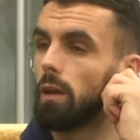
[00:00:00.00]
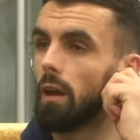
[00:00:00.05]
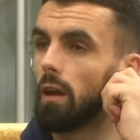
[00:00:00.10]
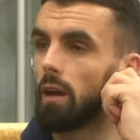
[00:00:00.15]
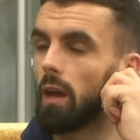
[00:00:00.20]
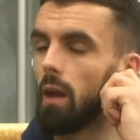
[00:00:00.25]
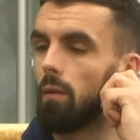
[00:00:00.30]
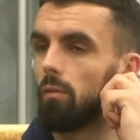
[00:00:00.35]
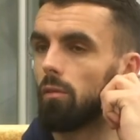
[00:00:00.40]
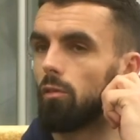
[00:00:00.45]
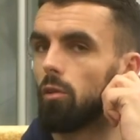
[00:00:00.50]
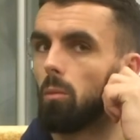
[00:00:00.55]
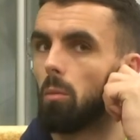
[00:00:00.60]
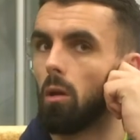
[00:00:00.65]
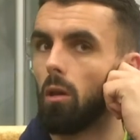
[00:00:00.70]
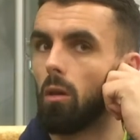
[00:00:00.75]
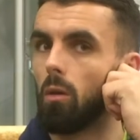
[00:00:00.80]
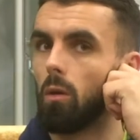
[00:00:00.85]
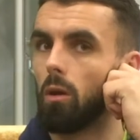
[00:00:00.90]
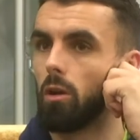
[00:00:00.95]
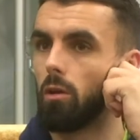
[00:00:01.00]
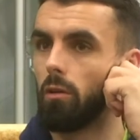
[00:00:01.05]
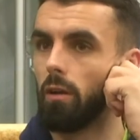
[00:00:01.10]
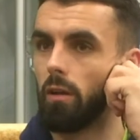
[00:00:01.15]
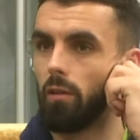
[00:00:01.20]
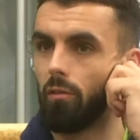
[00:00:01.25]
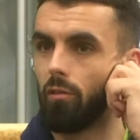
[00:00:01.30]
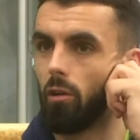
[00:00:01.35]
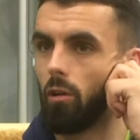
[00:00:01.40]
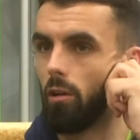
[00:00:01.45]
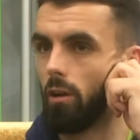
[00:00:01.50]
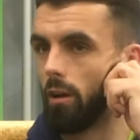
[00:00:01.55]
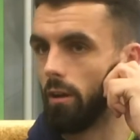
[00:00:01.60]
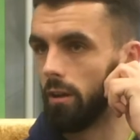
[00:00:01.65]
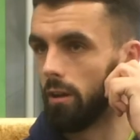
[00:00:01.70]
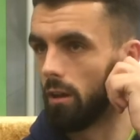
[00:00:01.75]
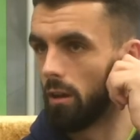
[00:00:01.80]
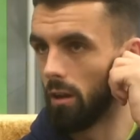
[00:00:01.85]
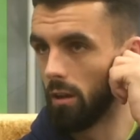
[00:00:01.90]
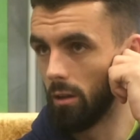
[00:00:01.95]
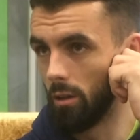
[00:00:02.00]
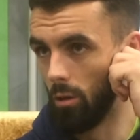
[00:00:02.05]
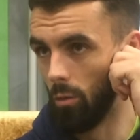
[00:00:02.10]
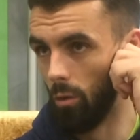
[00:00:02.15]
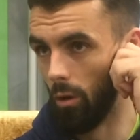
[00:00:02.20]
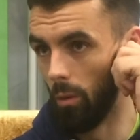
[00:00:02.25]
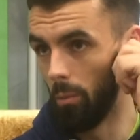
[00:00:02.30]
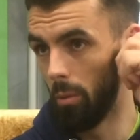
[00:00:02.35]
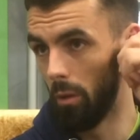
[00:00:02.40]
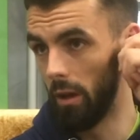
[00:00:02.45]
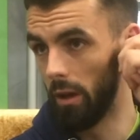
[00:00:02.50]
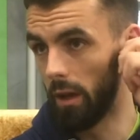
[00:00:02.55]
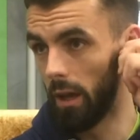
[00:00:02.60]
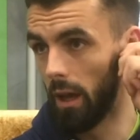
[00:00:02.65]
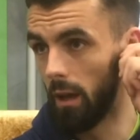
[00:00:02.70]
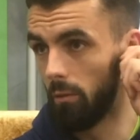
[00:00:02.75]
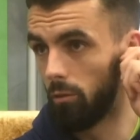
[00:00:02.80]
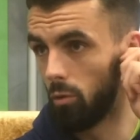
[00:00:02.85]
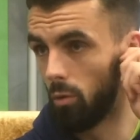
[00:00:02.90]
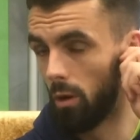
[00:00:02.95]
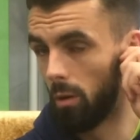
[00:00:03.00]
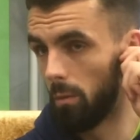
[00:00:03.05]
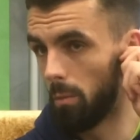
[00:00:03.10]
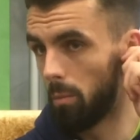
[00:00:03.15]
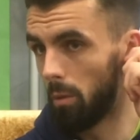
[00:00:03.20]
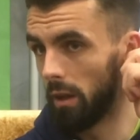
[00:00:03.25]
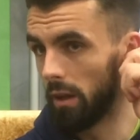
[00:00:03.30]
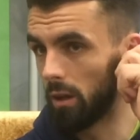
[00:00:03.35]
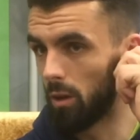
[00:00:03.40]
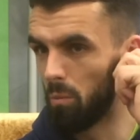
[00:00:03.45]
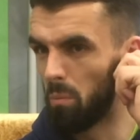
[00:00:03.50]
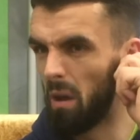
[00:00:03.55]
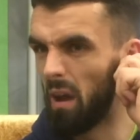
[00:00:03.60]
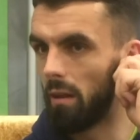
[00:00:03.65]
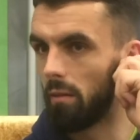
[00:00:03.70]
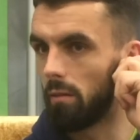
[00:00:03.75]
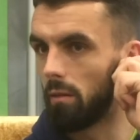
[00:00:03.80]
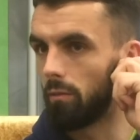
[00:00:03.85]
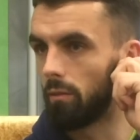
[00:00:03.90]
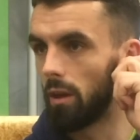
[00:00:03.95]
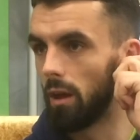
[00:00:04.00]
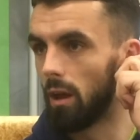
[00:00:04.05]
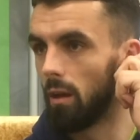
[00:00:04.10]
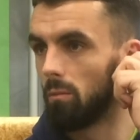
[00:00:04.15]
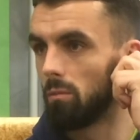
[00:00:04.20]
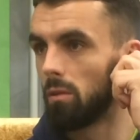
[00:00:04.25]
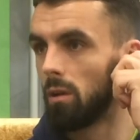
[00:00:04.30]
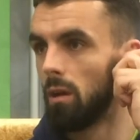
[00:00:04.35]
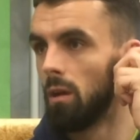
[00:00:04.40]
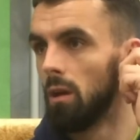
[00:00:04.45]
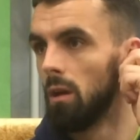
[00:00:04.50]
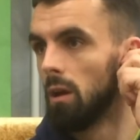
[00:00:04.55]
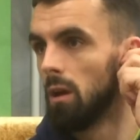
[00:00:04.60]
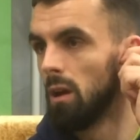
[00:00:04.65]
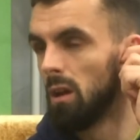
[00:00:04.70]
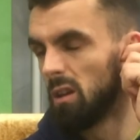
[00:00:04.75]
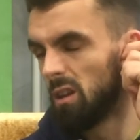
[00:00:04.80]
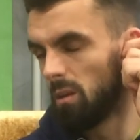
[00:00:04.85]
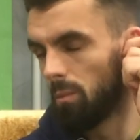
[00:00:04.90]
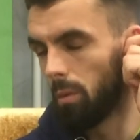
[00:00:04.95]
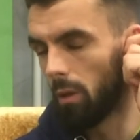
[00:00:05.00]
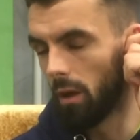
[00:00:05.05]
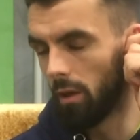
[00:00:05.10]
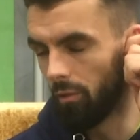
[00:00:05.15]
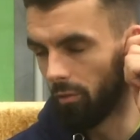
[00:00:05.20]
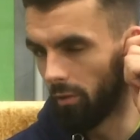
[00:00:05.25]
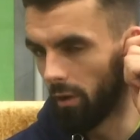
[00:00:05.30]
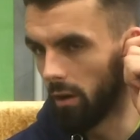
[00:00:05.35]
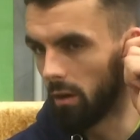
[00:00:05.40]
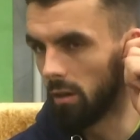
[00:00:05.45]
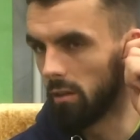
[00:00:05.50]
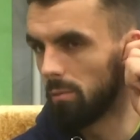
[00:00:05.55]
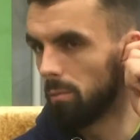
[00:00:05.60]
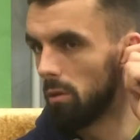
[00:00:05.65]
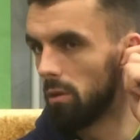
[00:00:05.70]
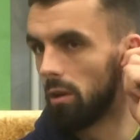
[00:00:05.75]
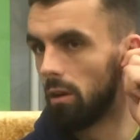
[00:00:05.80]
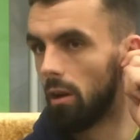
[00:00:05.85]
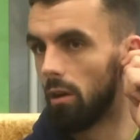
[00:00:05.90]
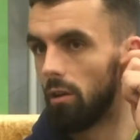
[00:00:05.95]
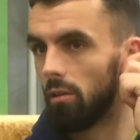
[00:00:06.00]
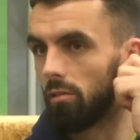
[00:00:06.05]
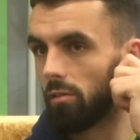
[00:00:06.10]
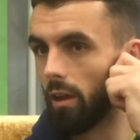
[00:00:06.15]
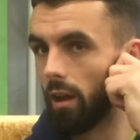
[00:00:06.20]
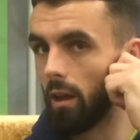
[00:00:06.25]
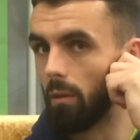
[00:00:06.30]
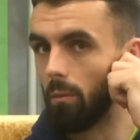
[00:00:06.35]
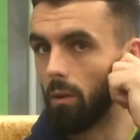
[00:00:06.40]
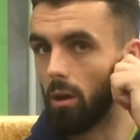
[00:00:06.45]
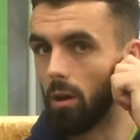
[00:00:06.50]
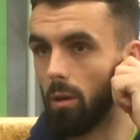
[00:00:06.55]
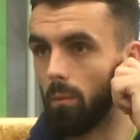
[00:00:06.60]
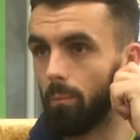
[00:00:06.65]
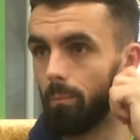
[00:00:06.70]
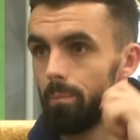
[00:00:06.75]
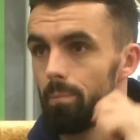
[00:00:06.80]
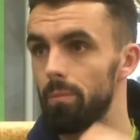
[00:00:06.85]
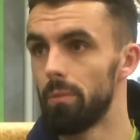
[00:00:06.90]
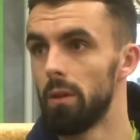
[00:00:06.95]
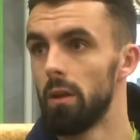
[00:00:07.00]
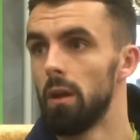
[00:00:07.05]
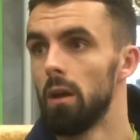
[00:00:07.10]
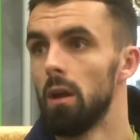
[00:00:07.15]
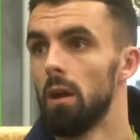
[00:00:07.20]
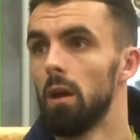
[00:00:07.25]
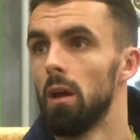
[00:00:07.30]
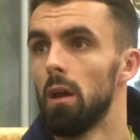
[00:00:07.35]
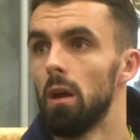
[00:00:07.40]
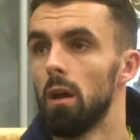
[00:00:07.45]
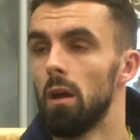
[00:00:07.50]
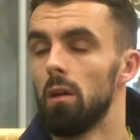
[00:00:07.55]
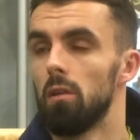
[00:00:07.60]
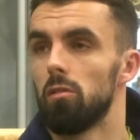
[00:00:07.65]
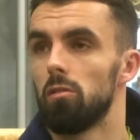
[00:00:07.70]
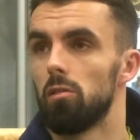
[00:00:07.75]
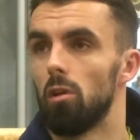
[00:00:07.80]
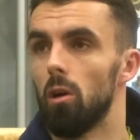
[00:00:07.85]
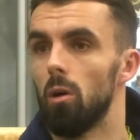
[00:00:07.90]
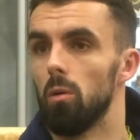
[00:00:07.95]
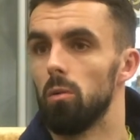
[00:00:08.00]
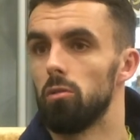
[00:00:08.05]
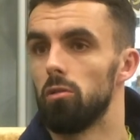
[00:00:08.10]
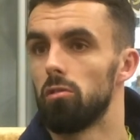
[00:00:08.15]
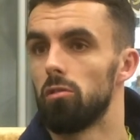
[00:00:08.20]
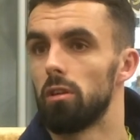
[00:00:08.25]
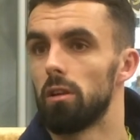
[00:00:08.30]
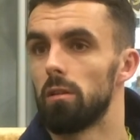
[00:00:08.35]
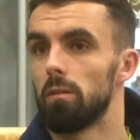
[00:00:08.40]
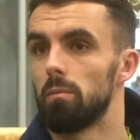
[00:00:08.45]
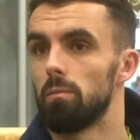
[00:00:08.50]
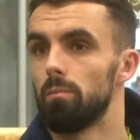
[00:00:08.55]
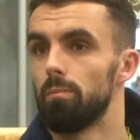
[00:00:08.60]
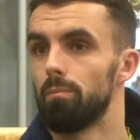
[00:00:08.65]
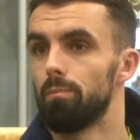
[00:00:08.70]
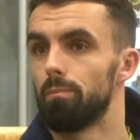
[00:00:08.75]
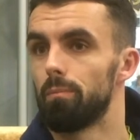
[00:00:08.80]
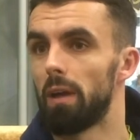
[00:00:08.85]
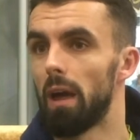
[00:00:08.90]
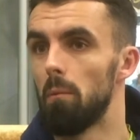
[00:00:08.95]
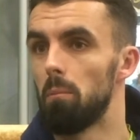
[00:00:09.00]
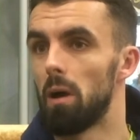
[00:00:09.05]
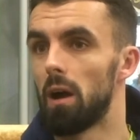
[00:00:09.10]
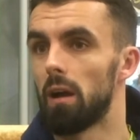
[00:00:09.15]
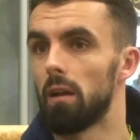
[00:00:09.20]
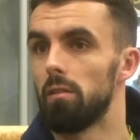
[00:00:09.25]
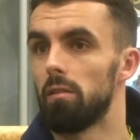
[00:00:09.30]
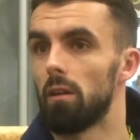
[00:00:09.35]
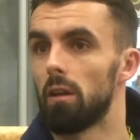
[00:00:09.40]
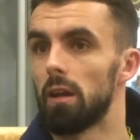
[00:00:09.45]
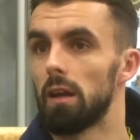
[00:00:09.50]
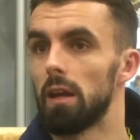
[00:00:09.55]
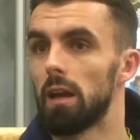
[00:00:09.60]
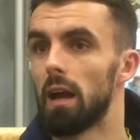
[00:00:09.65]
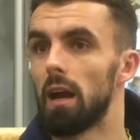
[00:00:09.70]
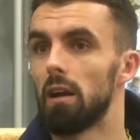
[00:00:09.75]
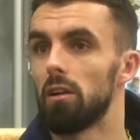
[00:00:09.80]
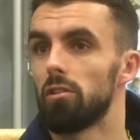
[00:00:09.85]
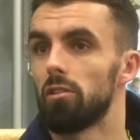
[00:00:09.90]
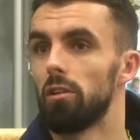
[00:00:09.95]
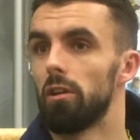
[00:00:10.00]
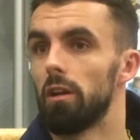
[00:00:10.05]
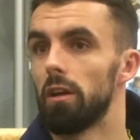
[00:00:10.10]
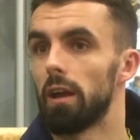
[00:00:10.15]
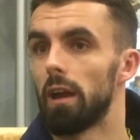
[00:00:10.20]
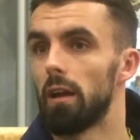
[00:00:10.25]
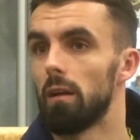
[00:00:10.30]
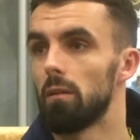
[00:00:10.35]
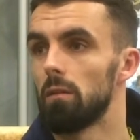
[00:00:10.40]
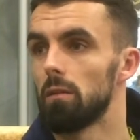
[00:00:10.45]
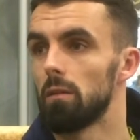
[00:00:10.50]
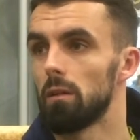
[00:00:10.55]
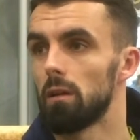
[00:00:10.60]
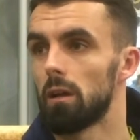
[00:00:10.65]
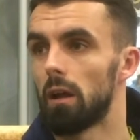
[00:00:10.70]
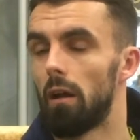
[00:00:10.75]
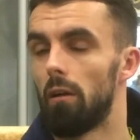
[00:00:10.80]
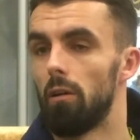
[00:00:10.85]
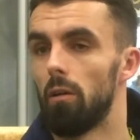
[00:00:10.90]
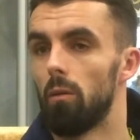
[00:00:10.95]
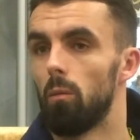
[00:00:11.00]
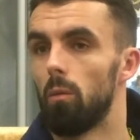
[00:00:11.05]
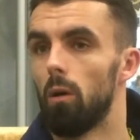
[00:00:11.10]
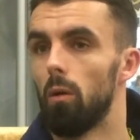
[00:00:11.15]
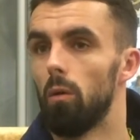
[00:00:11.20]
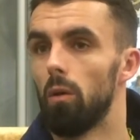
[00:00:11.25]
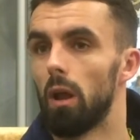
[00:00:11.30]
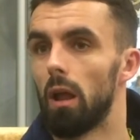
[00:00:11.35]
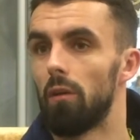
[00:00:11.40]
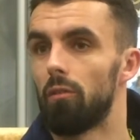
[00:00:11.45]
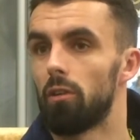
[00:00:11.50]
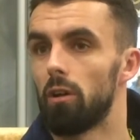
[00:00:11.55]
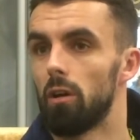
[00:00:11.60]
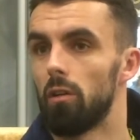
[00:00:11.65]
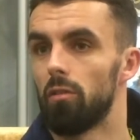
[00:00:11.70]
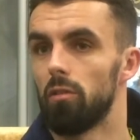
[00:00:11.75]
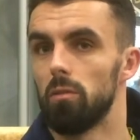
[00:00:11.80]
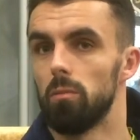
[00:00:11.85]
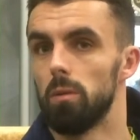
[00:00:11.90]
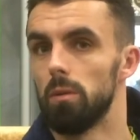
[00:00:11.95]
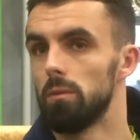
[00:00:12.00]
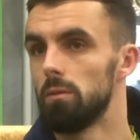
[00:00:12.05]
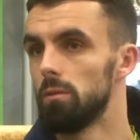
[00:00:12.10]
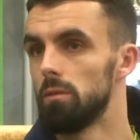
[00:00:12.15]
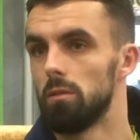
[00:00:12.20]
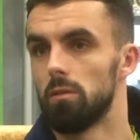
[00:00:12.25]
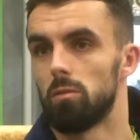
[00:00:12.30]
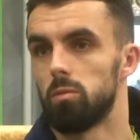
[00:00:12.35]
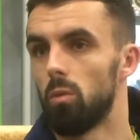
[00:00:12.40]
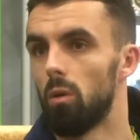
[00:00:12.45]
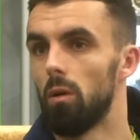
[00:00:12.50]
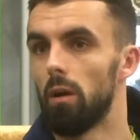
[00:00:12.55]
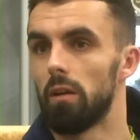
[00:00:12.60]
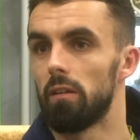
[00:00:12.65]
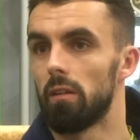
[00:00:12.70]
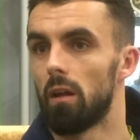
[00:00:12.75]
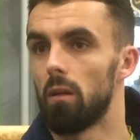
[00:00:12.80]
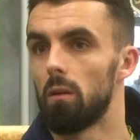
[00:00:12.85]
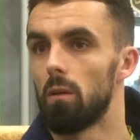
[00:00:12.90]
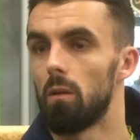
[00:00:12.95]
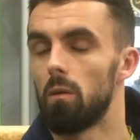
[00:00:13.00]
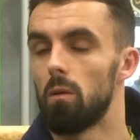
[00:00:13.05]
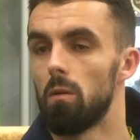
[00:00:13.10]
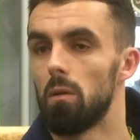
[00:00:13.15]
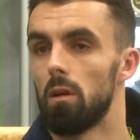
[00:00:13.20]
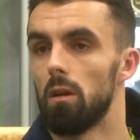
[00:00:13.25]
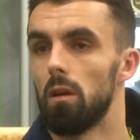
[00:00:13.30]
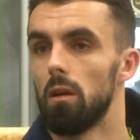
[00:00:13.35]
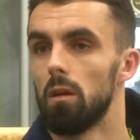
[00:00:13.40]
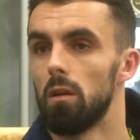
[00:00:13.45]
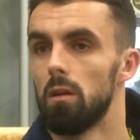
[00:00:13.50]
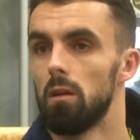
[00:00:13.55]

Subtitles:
Yeah, games of football are what you're in it for, aren't you? Like, you want to play games, you want to be playing competitive games. You play friendlies, but they're not the same. So just to get back into league action and carry on where we left off, it's exactly what we want.